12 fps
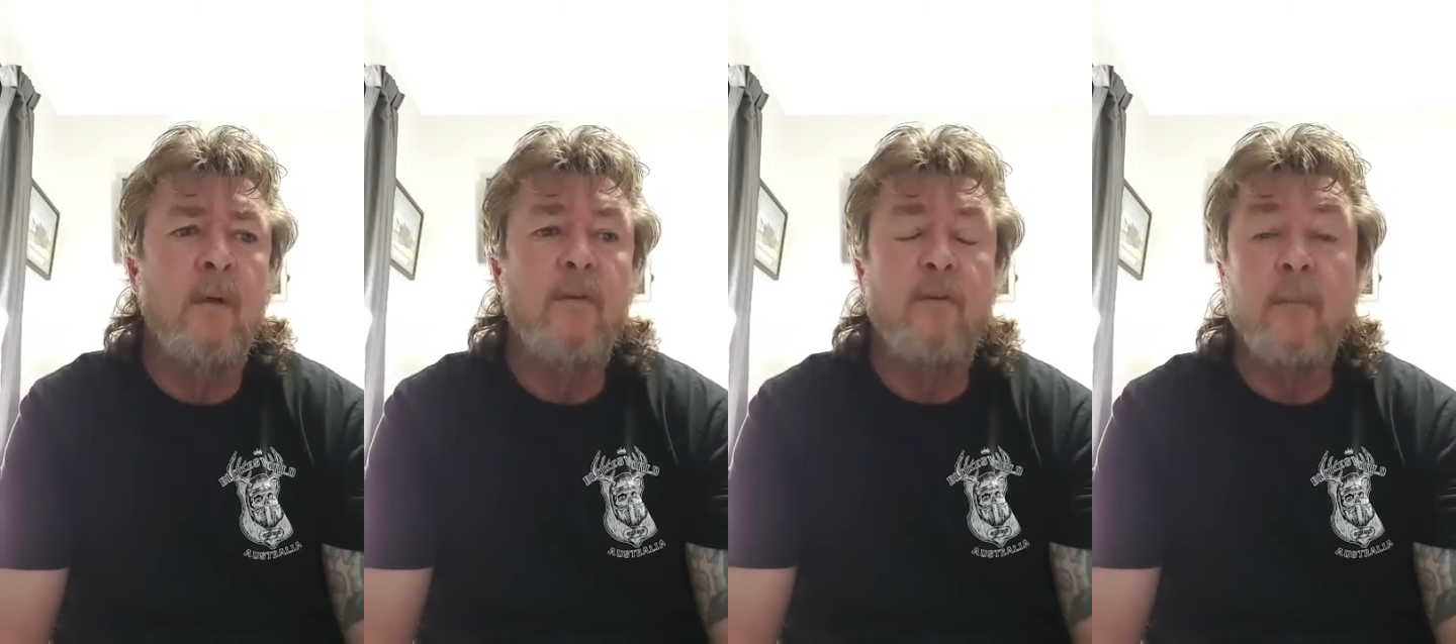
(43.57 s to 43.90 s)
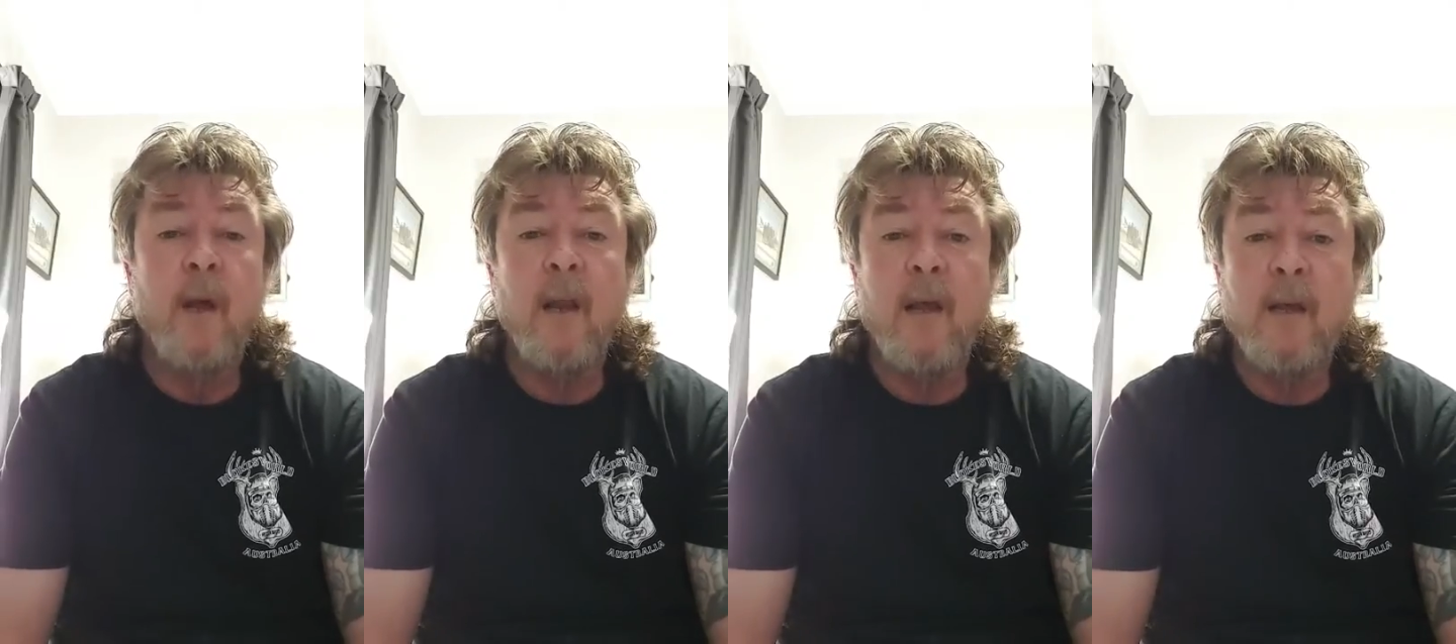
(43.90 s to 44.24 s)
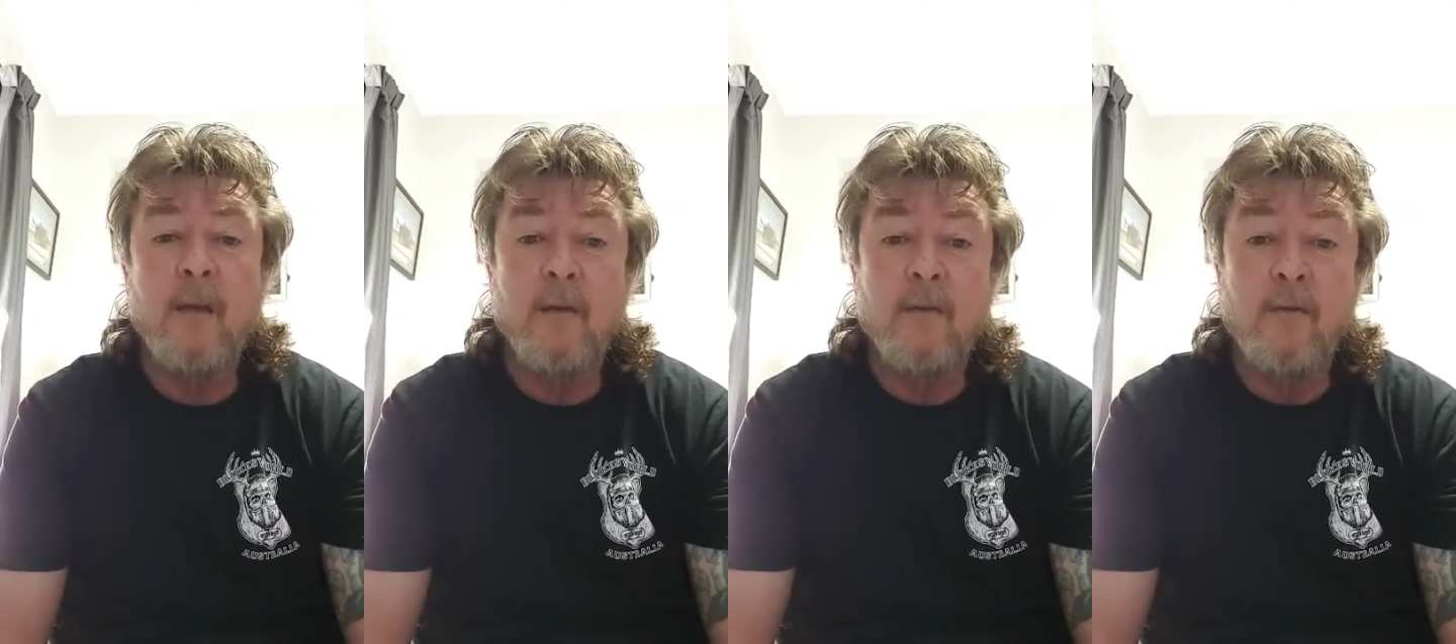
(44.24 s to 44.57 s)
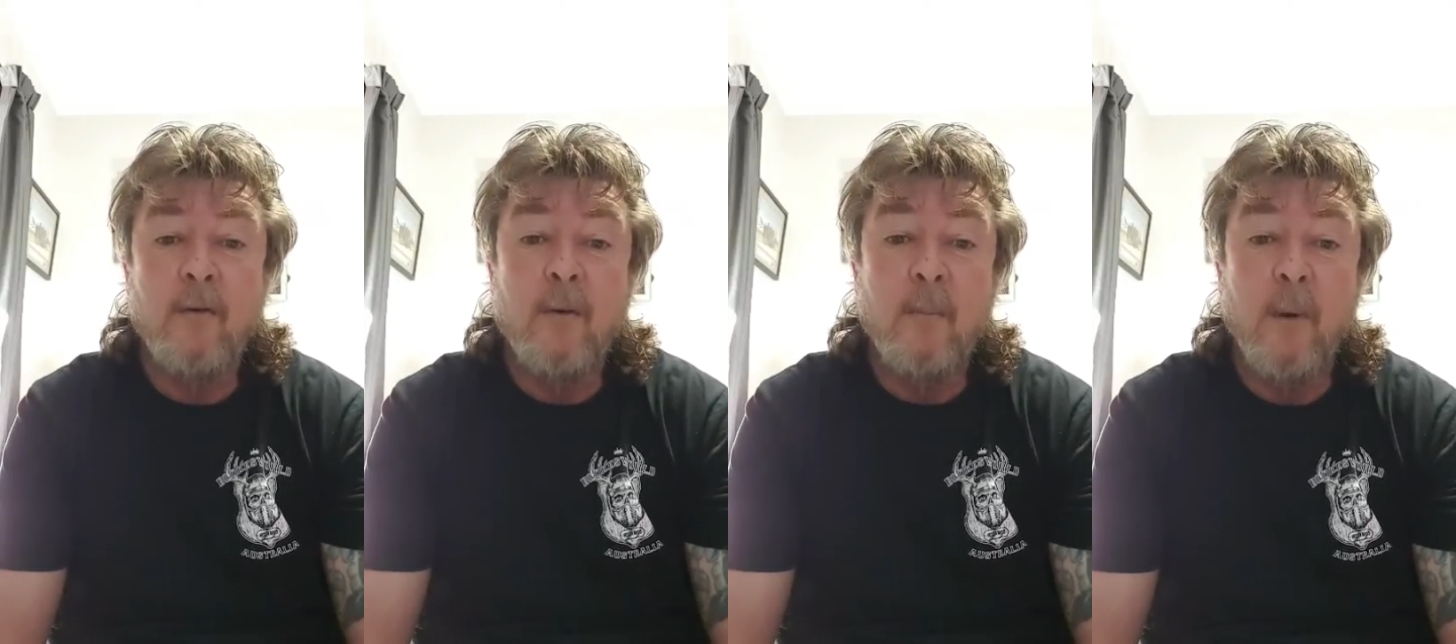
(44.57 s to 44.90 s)
From LA
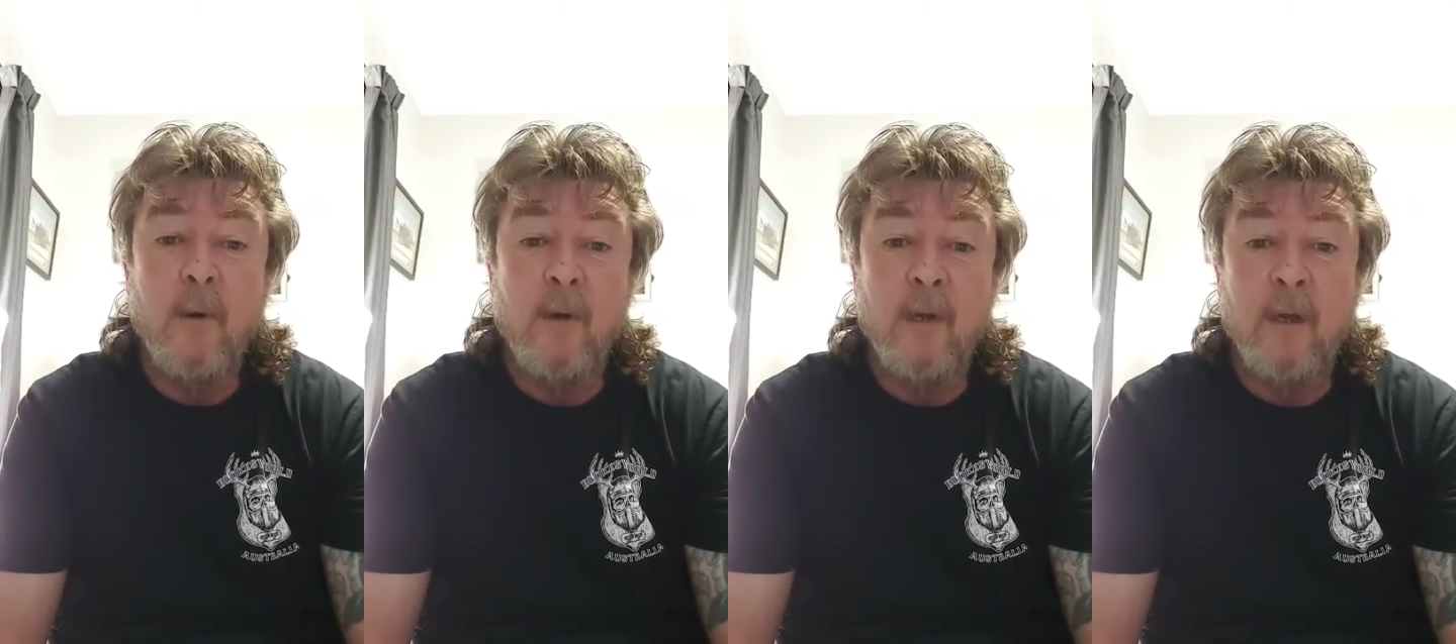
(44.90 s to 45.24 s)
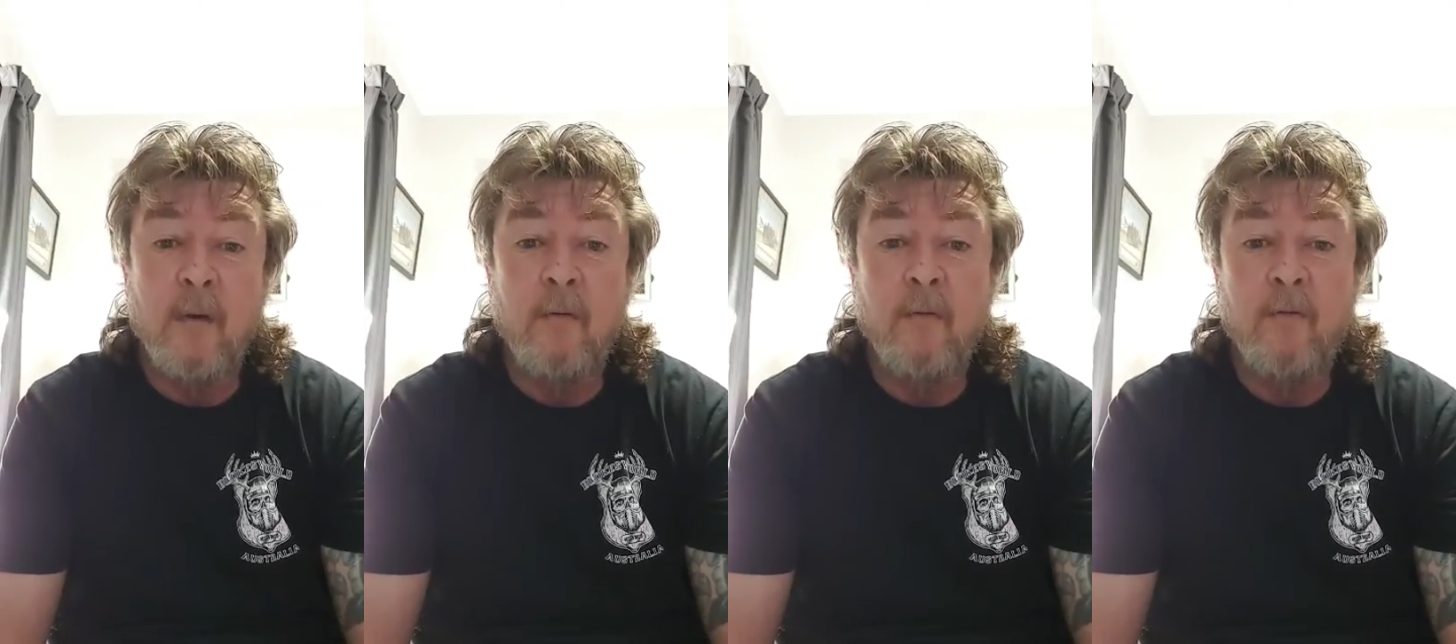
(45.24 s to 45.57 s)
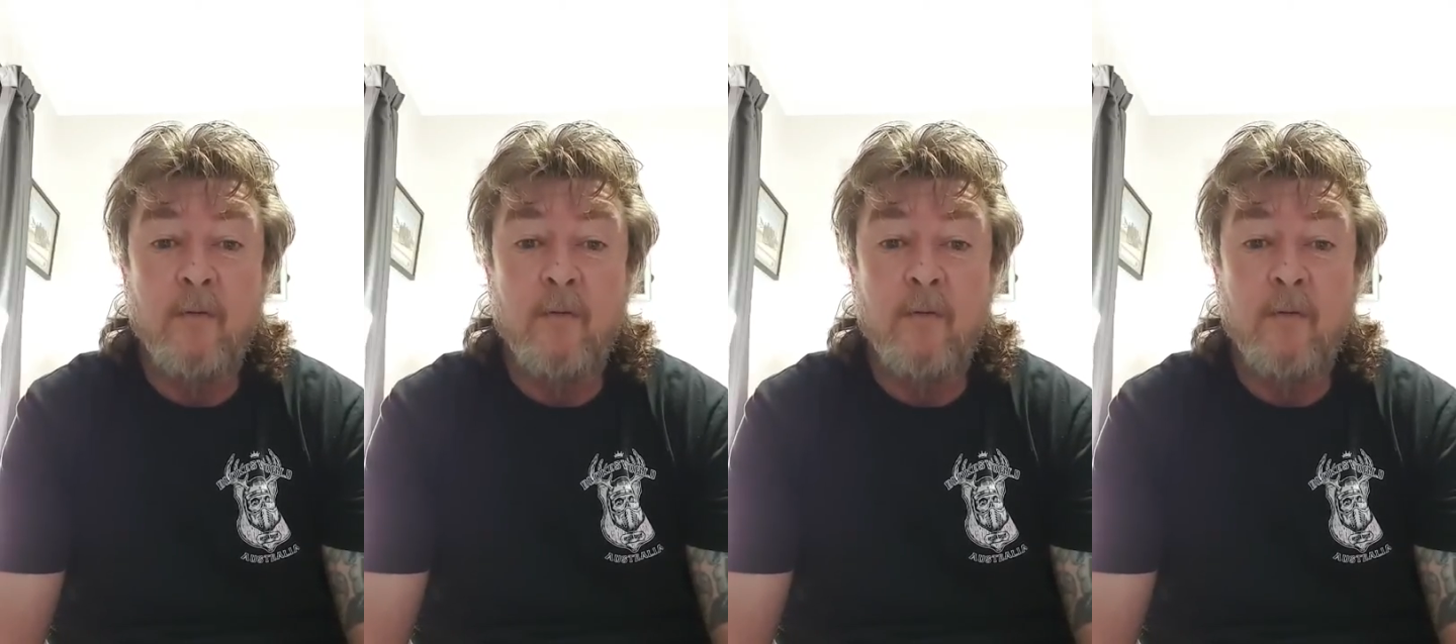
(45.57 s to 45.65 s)
through to Berlin,